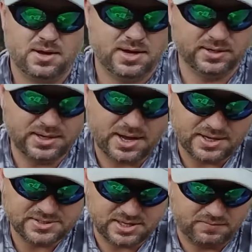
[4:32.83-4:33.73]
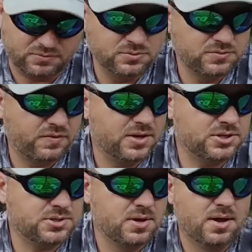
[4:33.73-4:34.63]
And guys, if you
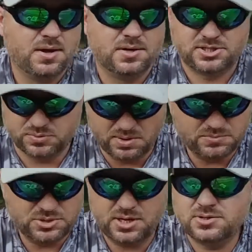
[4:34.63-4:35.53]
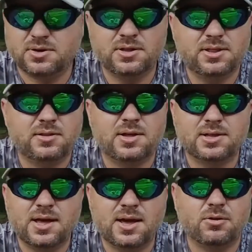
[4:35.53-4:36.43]
fish swim jigs or anything like
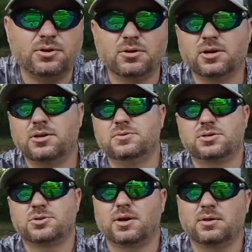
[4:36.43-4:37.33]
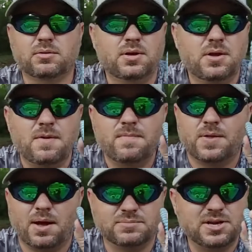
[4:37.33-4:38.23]
that, or you're going to use a trailer,
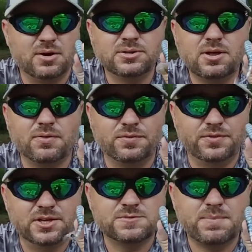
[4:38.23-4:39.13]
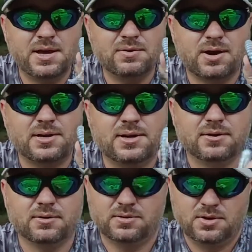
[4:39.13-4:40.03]
I'm telling you, this bait right
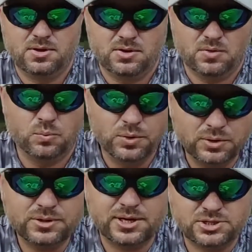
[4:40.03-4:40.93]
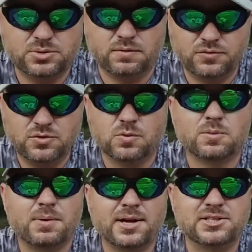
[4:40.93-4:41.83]
here will get you a few more
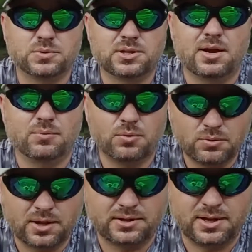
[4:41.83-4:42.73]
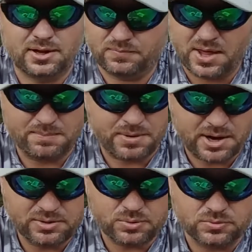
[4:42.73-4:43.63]
bites with that roll like that. That
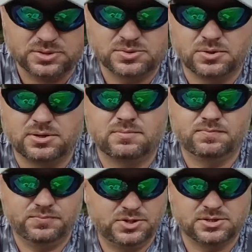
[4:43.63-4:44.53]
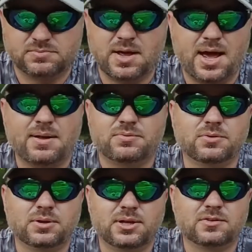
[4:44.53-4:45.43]
body roll is what just
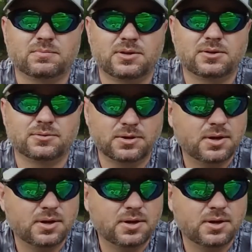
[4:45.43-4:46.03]
absolutely gets them killed.